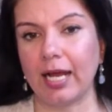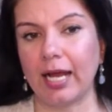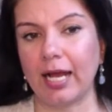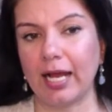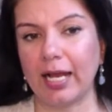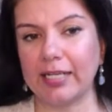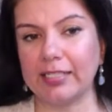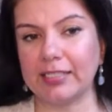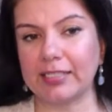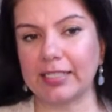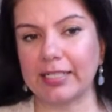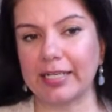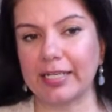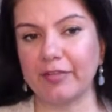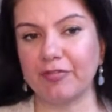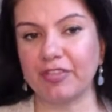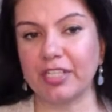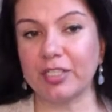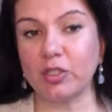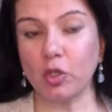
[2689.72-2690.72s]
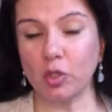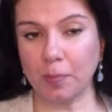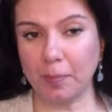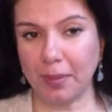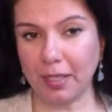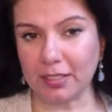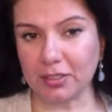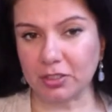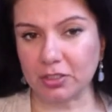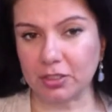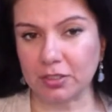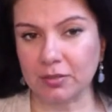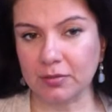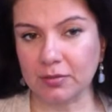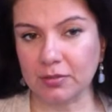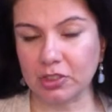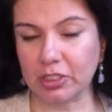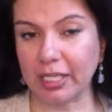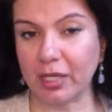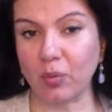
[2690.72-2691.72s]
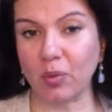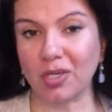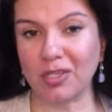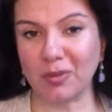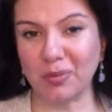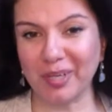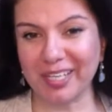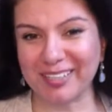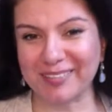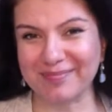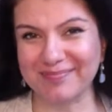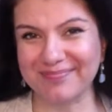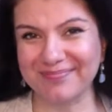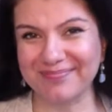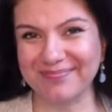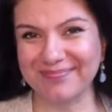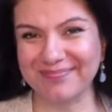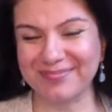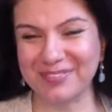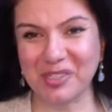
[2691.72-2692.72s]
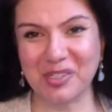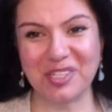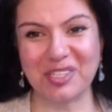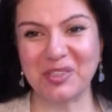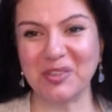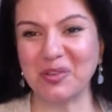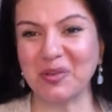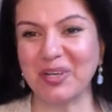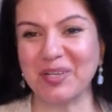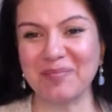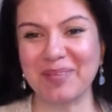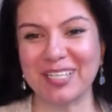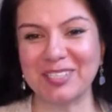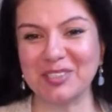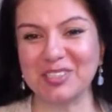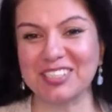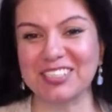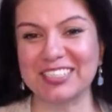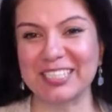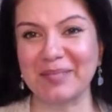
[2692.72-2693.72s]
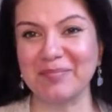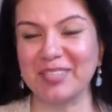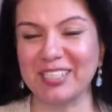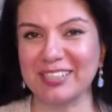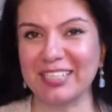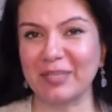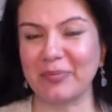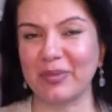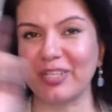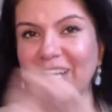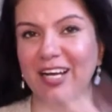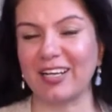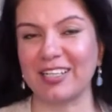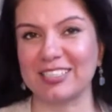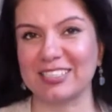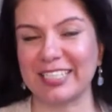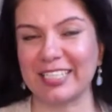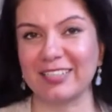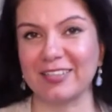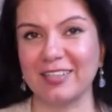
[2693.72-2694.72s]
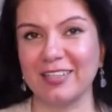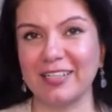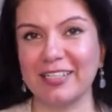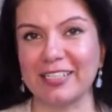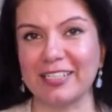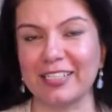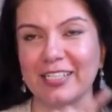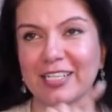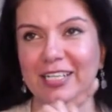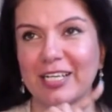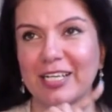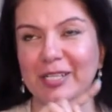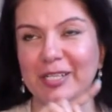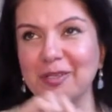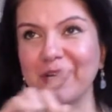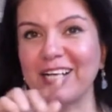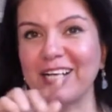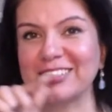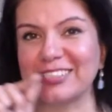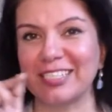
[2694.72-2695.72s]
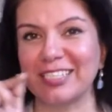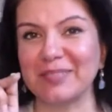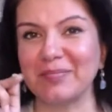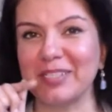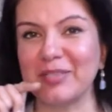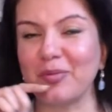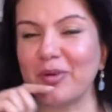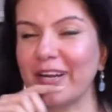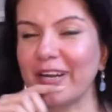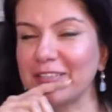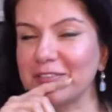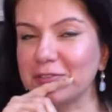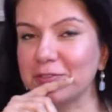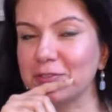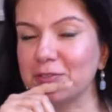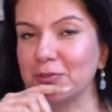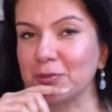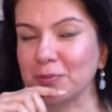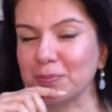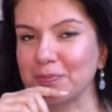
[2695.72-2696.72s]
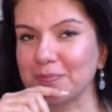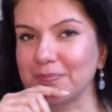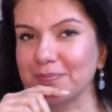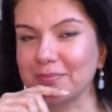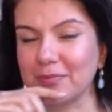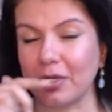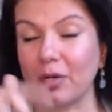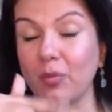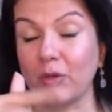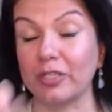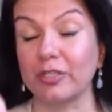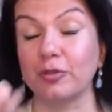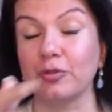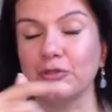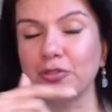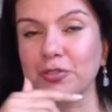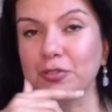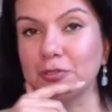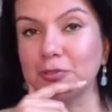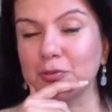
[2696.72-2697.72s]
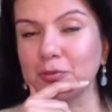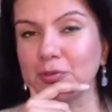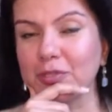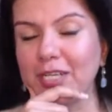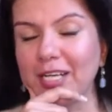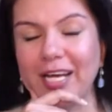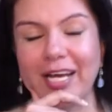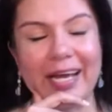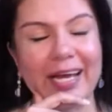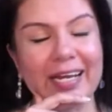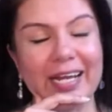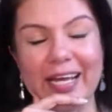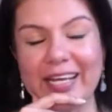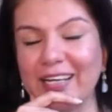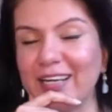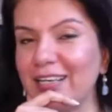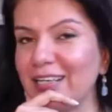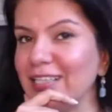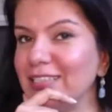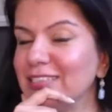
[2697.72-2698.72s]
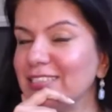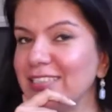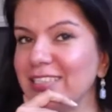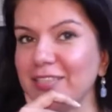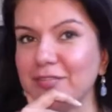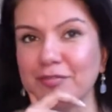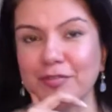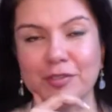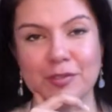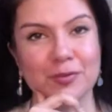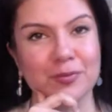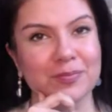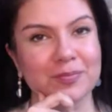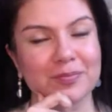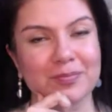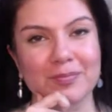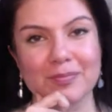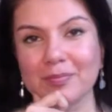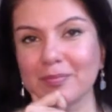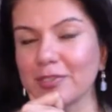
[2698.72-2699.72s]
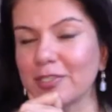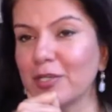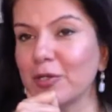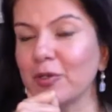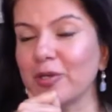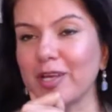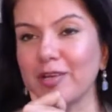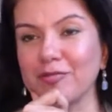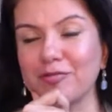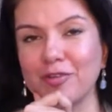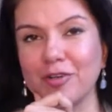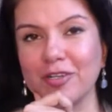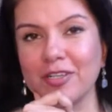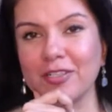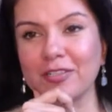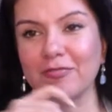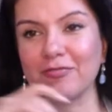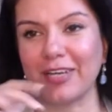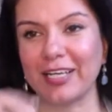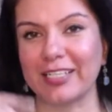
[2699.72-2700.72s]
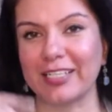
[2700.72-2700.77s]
And if they don't budge, should I walk away? You're going back to the same thing that we said earlier. you're asking me what I should do, or what you should do, and I can't answer that for you. You're looking for